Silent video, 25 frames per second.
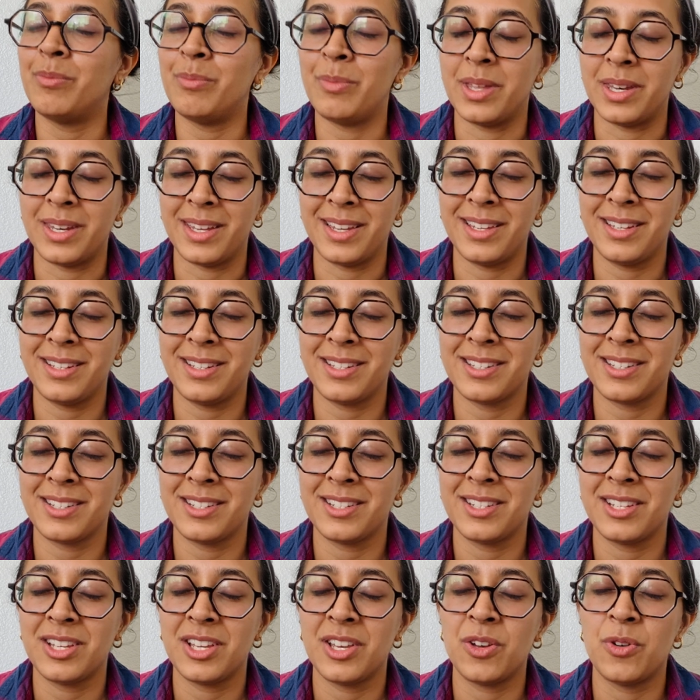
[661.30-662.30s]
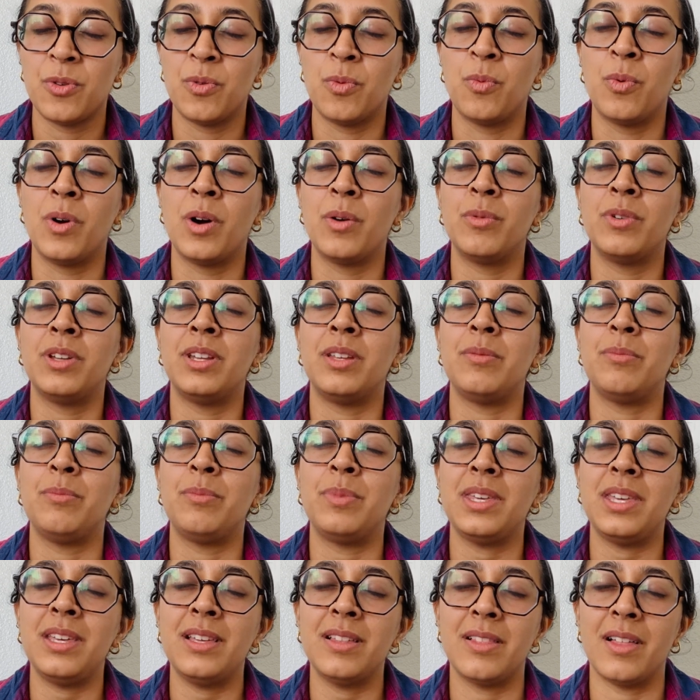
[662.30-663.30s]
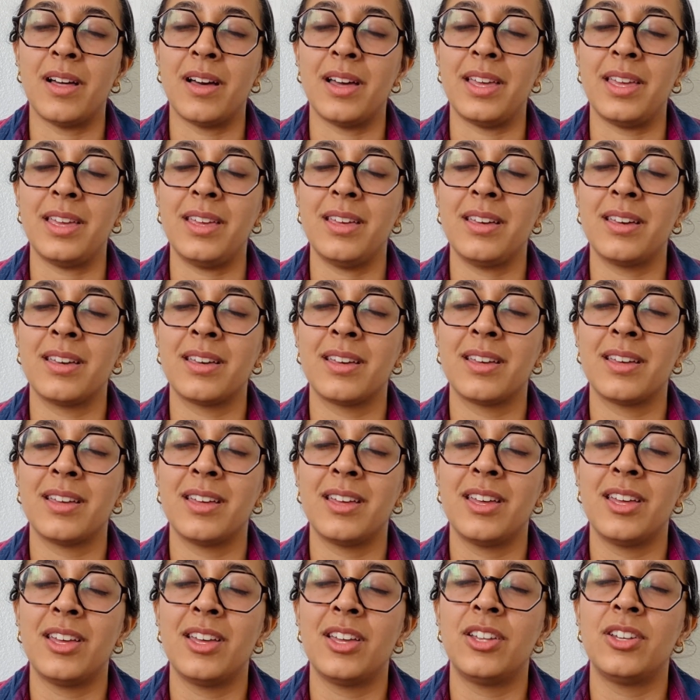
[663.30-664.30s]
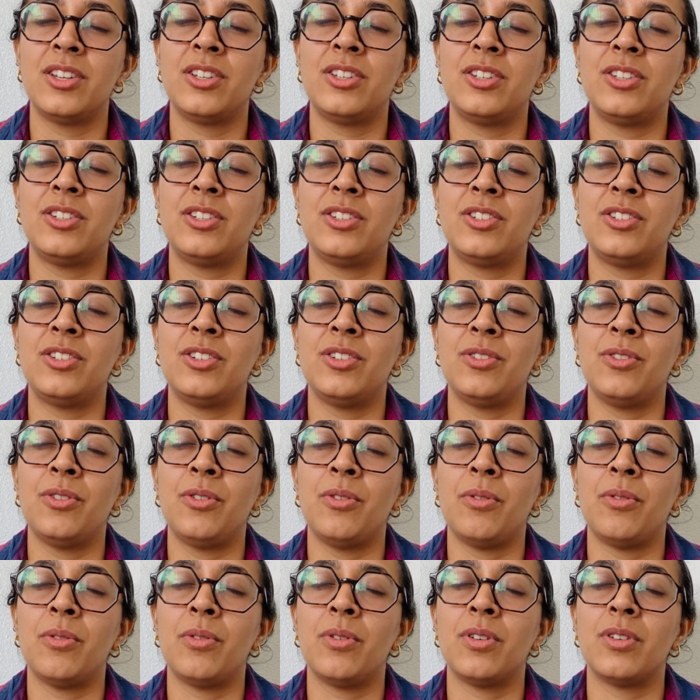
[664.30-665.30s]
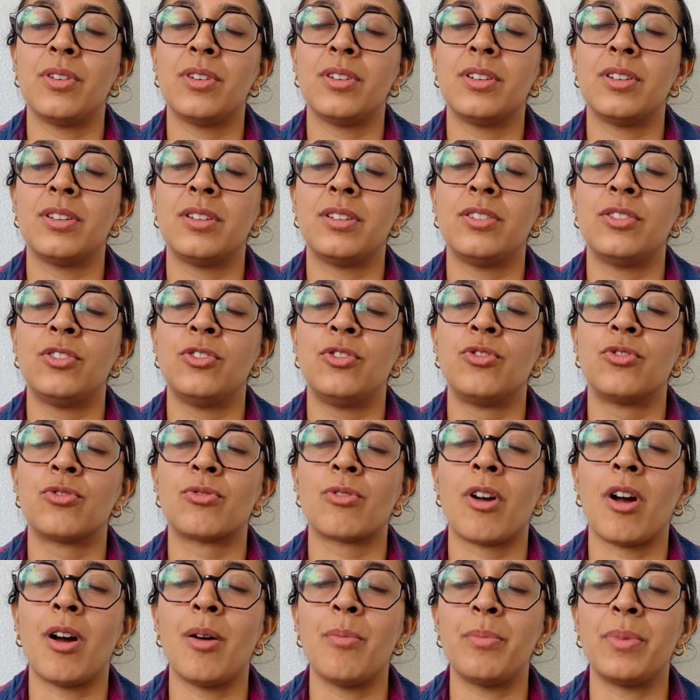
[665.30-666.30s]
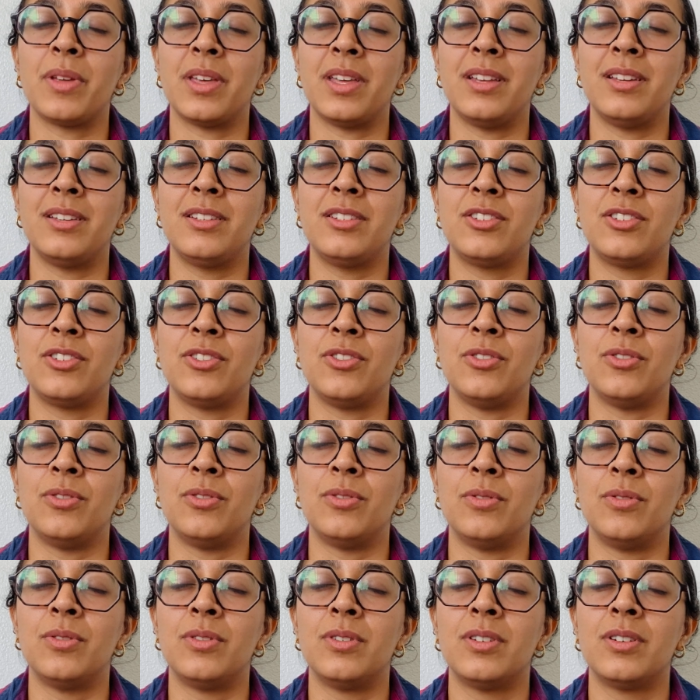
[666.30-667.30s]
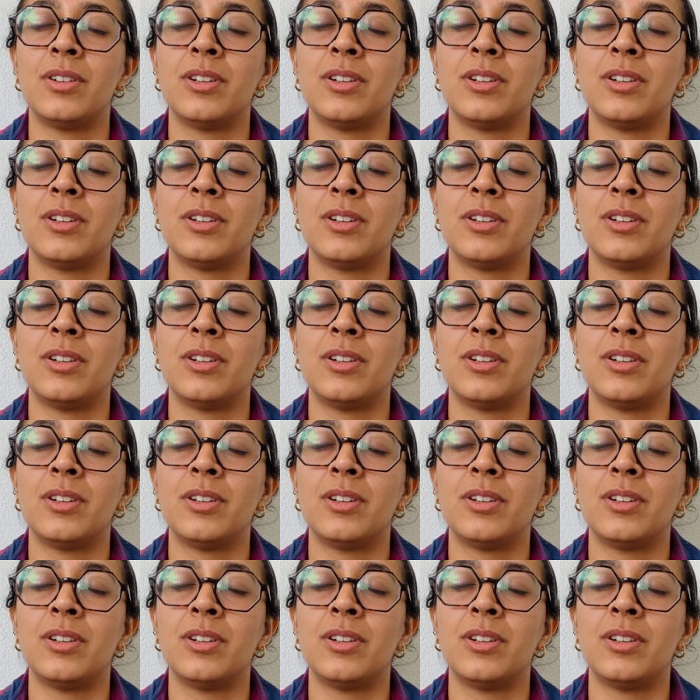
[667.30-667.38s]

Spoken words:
minute, what would it be like to drop into